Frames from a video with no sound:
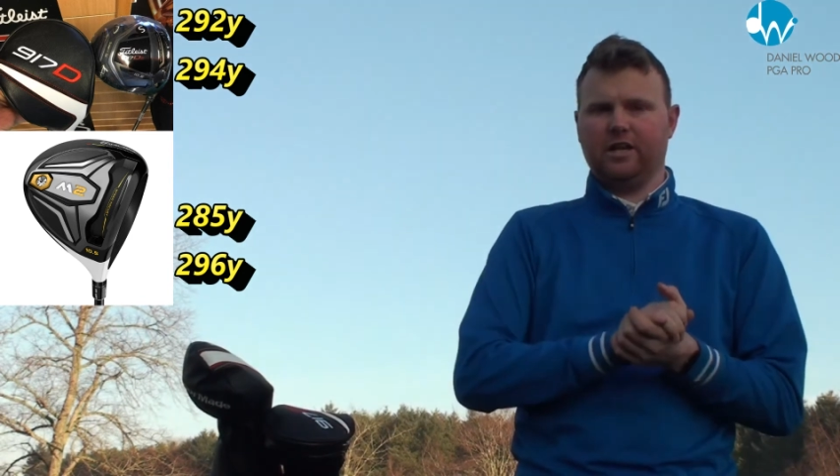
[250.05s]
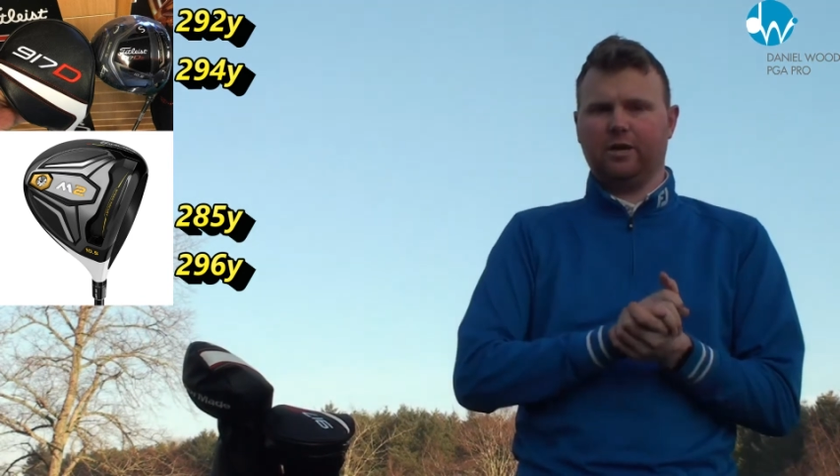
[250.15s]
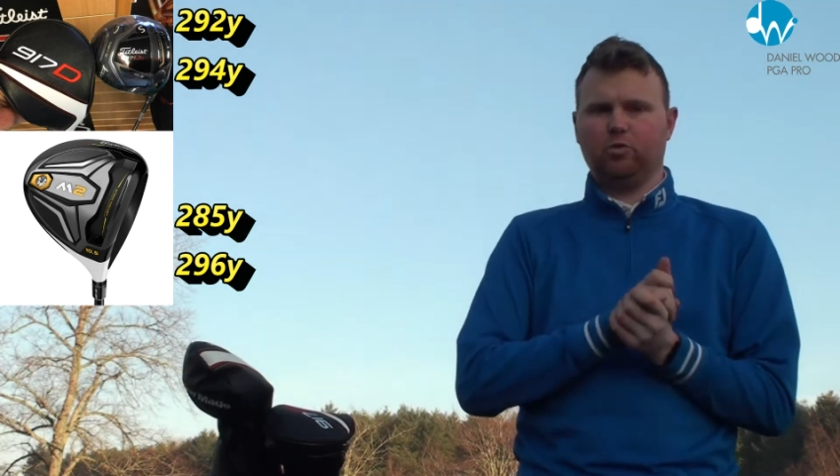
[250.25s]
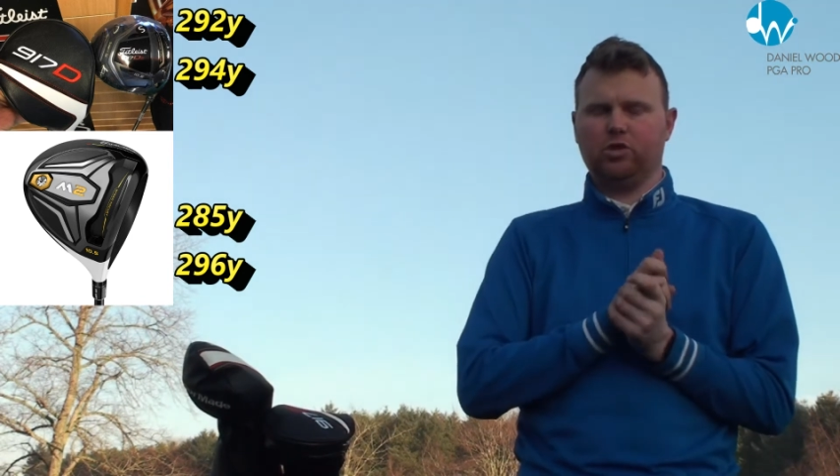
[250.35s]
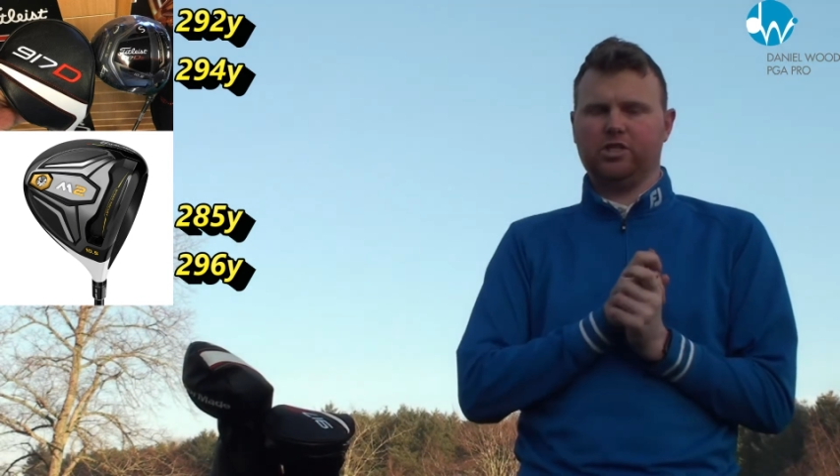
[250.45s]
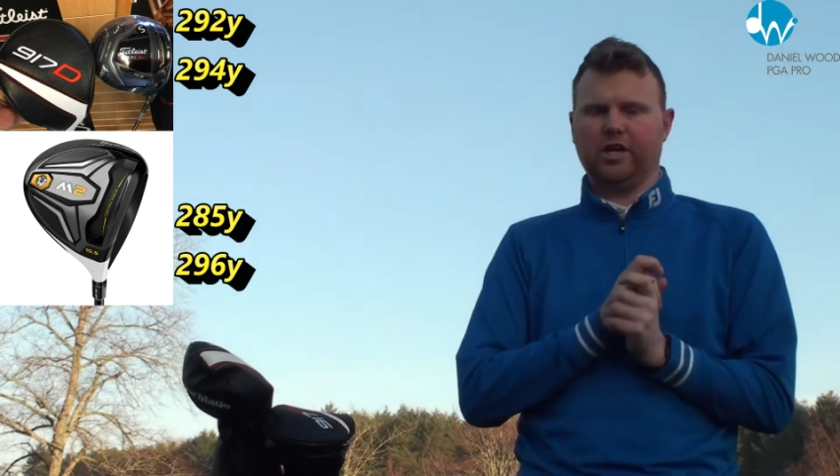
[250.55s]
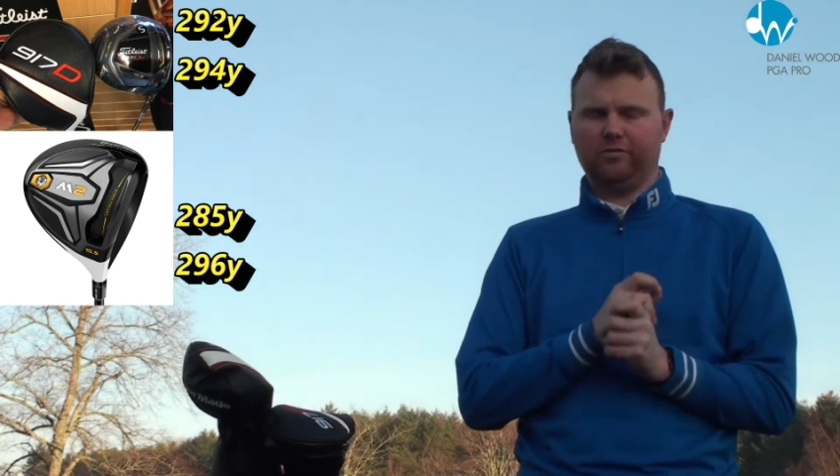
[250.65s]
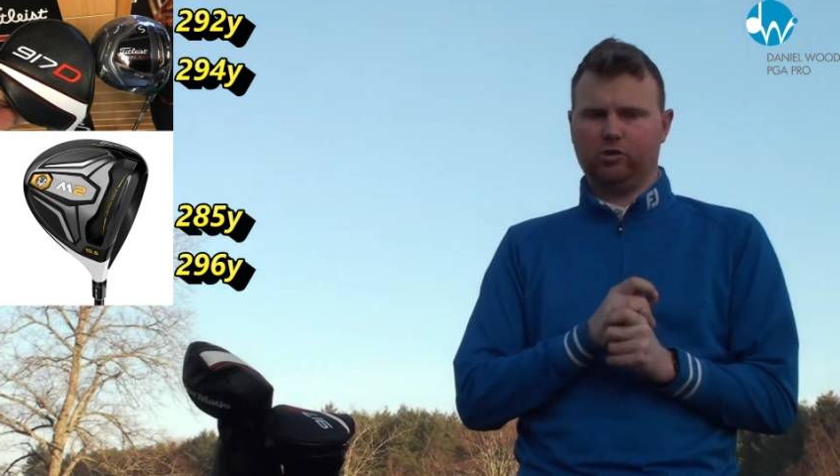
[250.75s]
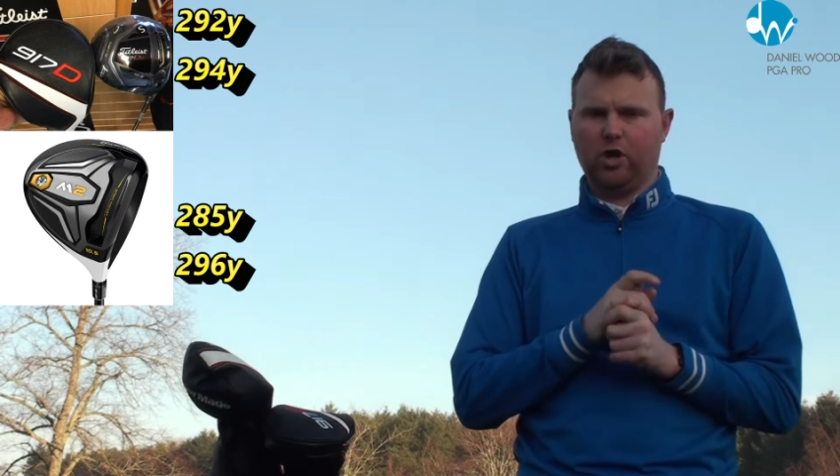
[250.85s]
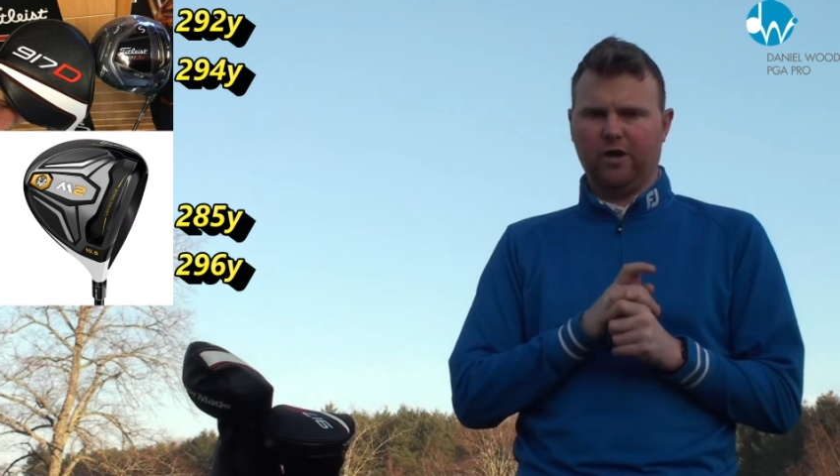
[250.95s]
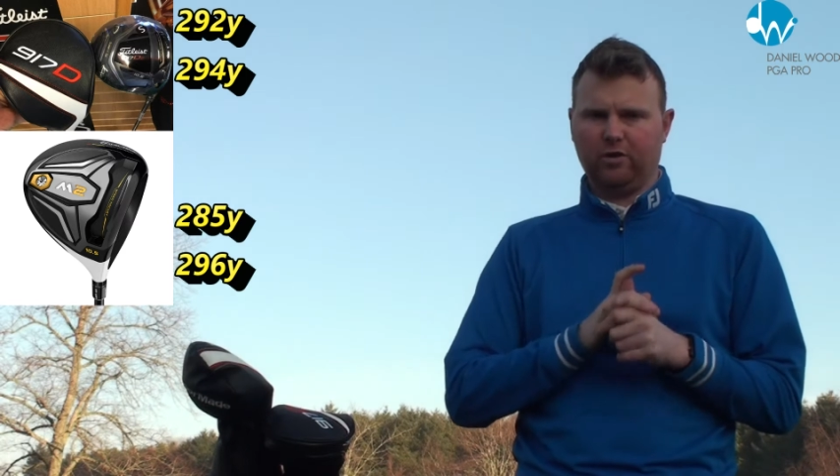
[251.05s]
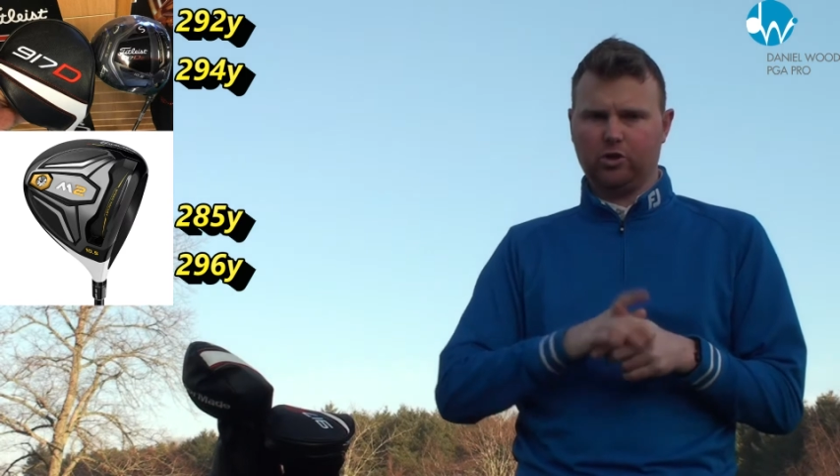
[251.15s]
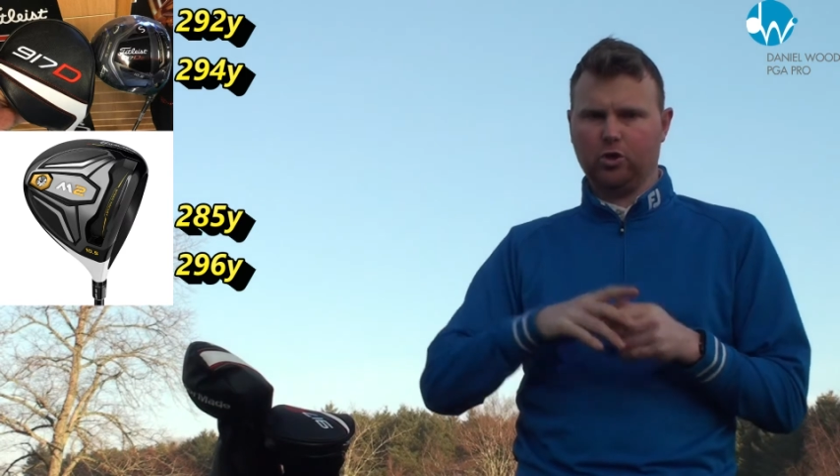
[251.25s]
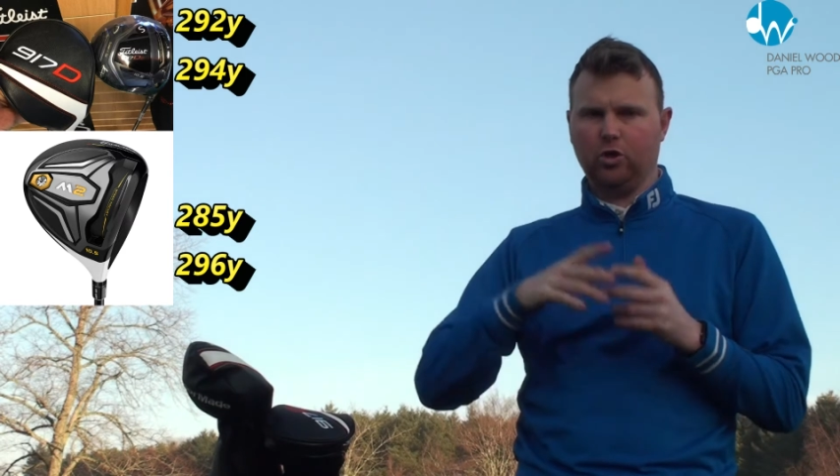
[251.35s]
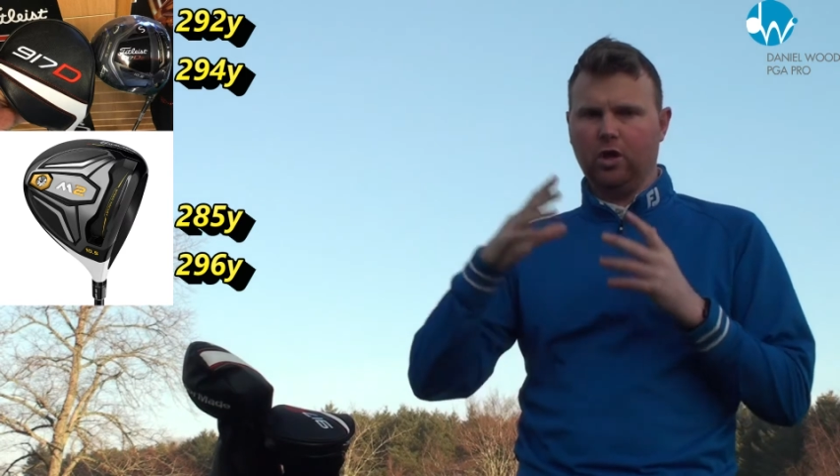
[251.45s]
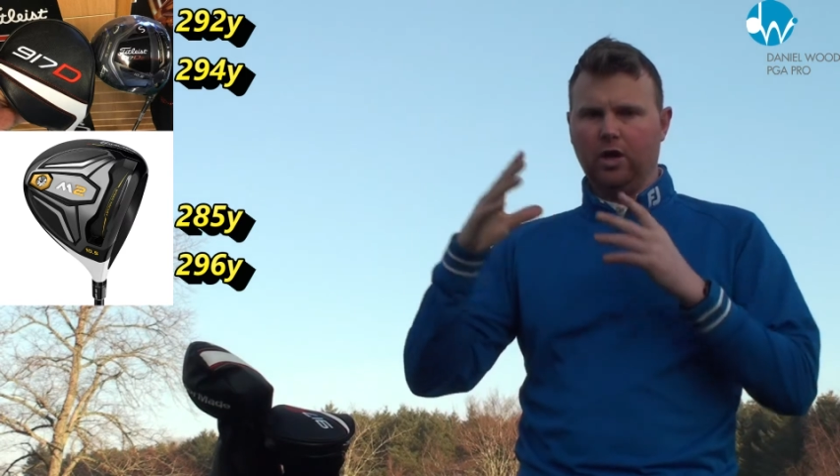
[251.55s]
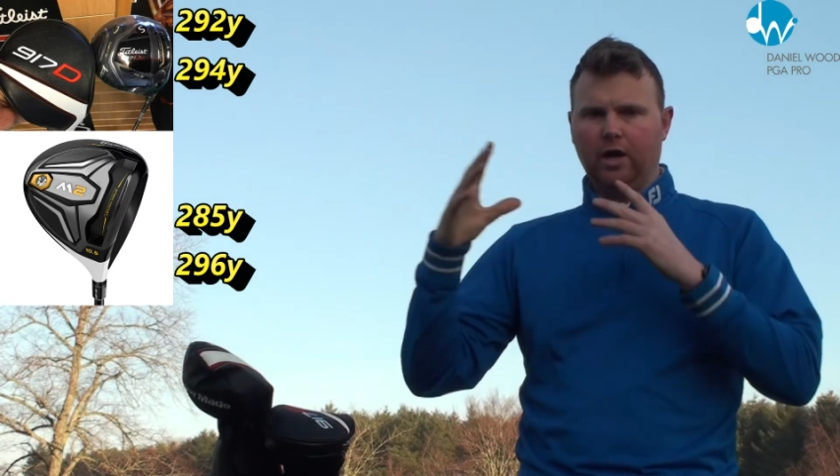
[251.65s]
917 driver so